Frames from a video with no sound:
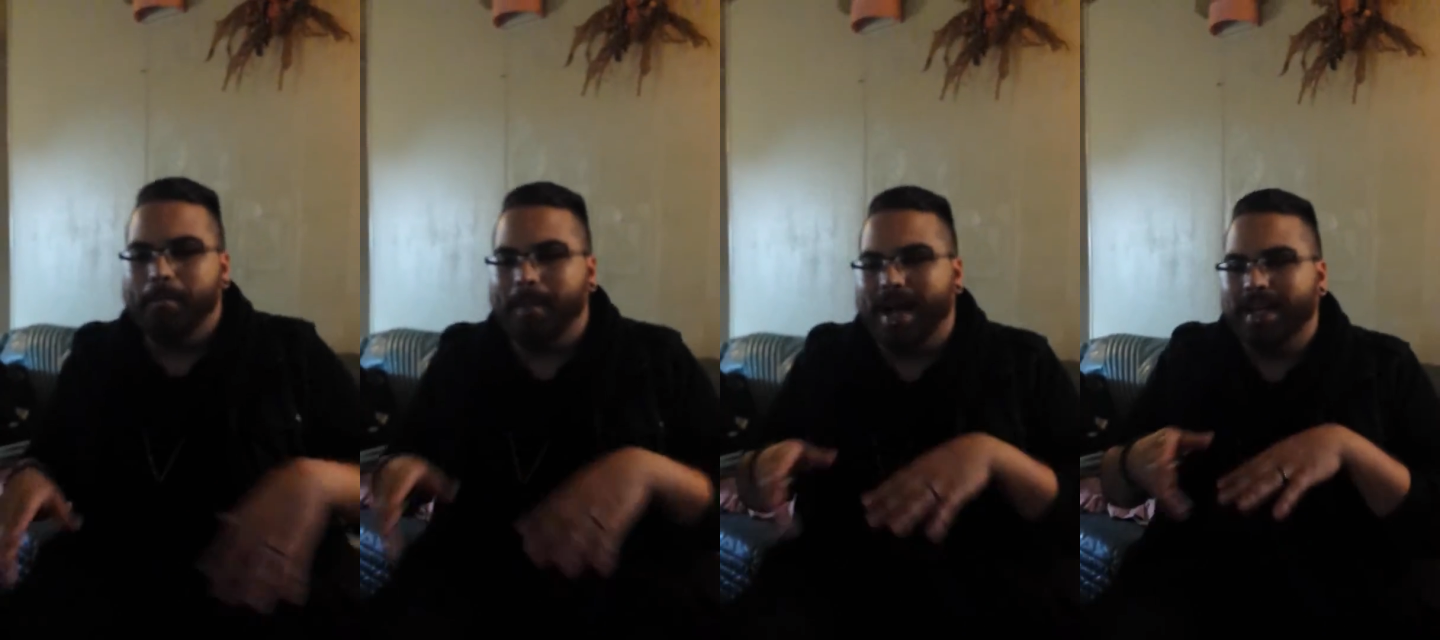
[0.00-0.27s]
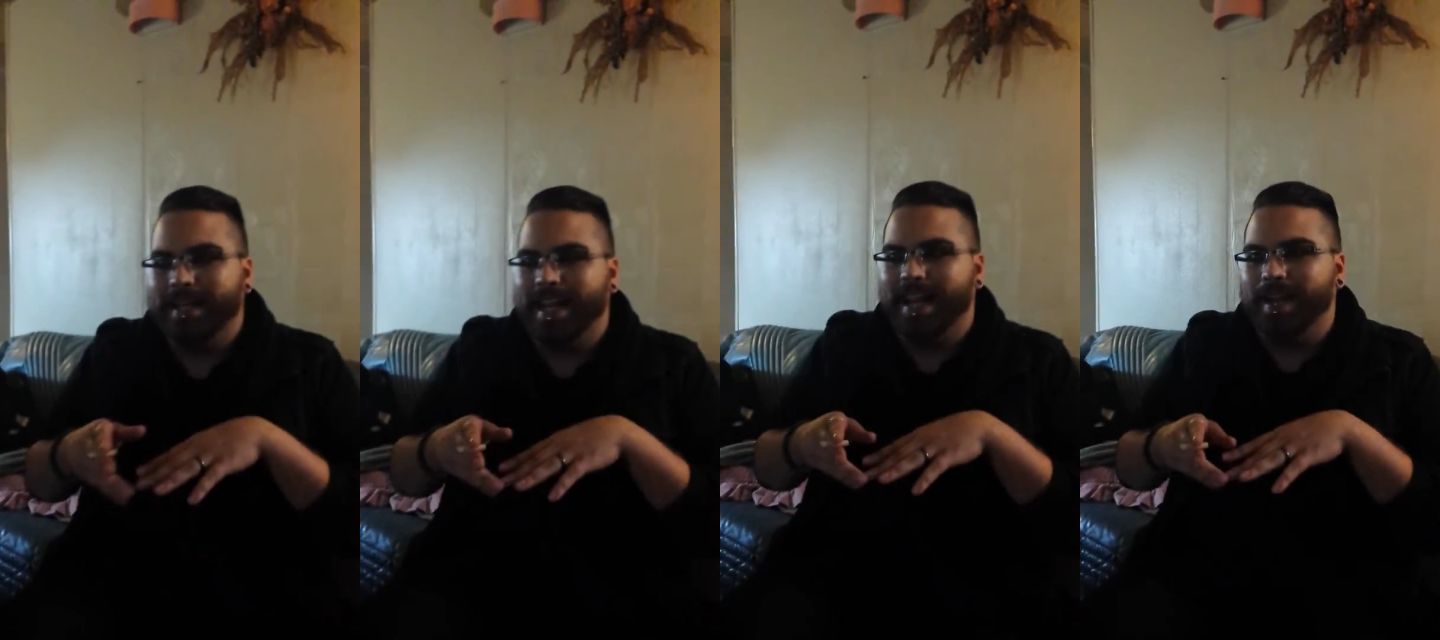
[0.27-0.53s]

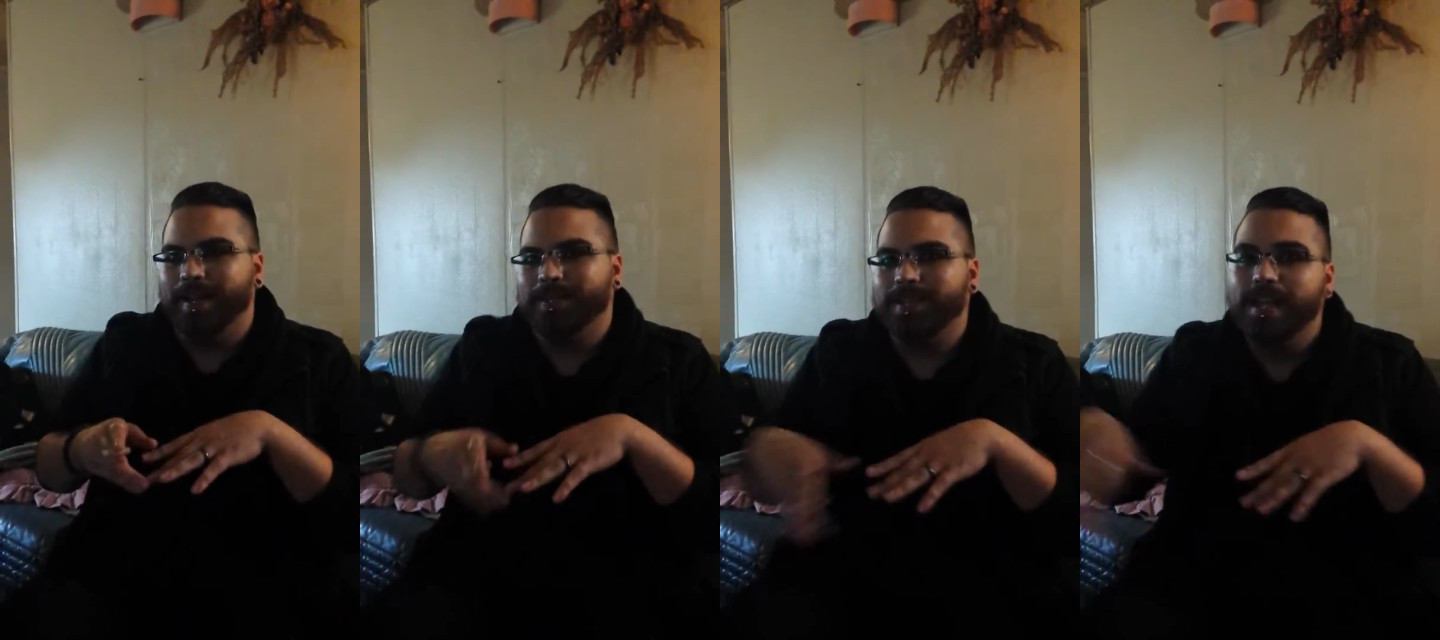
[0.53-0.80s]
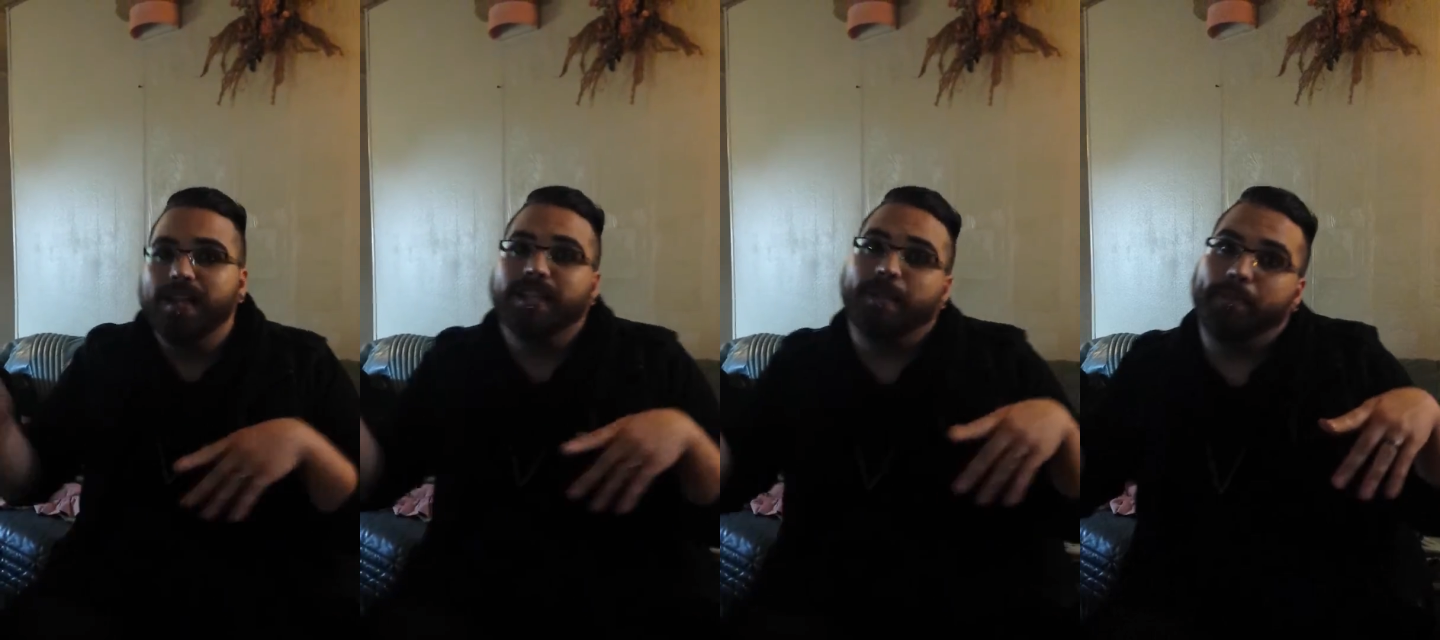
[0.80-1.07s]
My
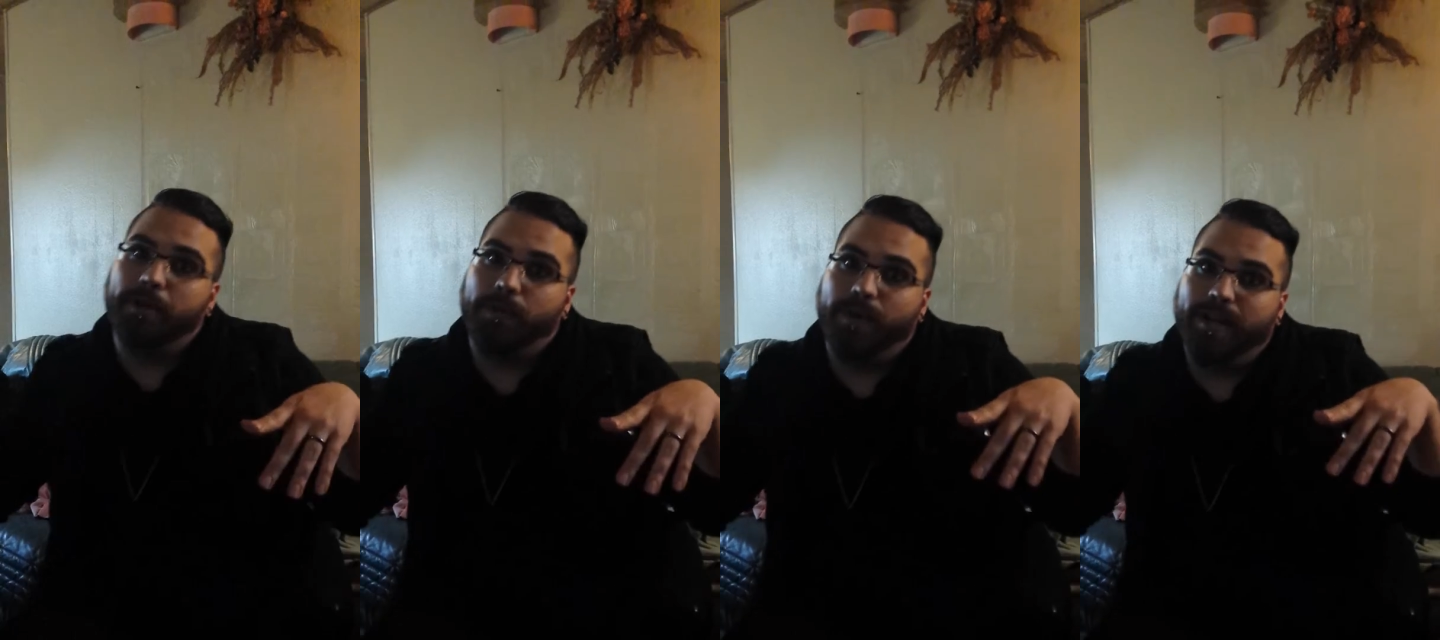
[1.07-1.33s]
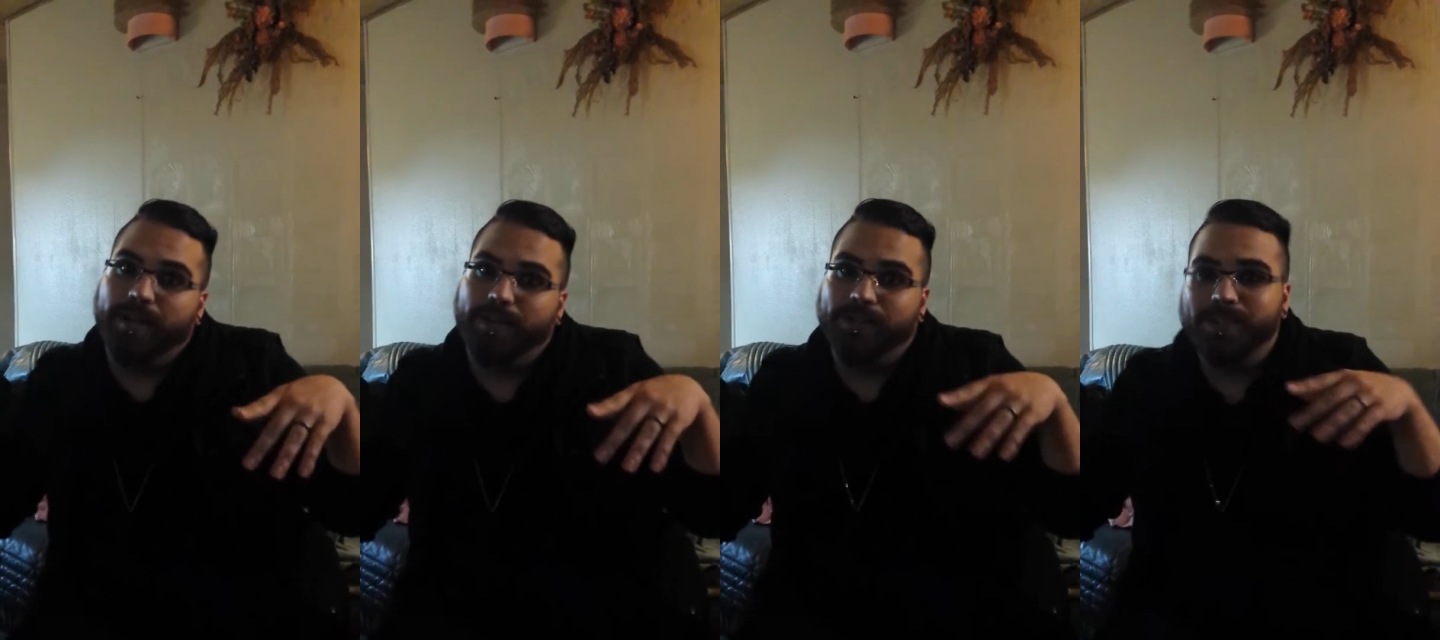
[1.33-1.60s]
nails, they be
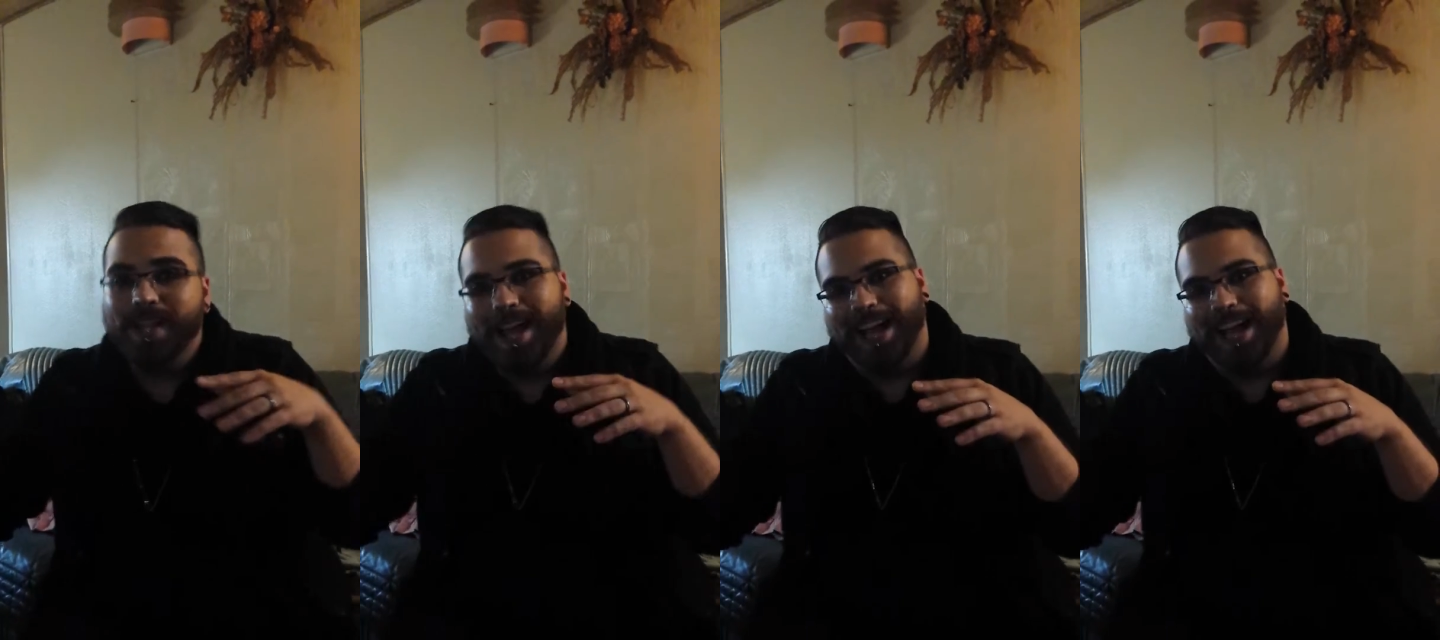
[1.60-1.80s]
krills.